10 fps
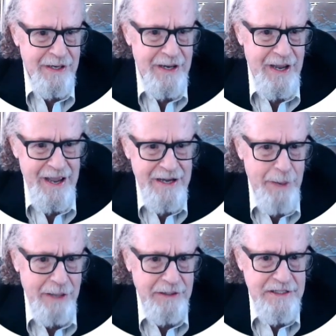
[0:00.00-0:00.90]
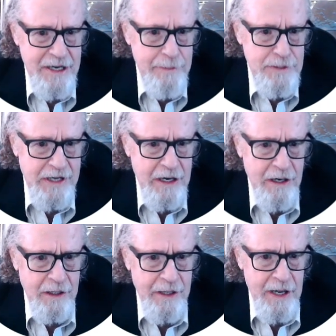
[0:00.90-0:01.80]
and about the same
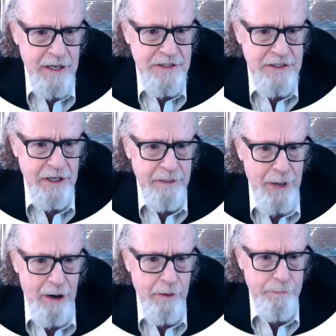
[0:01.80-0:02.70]
scale as the power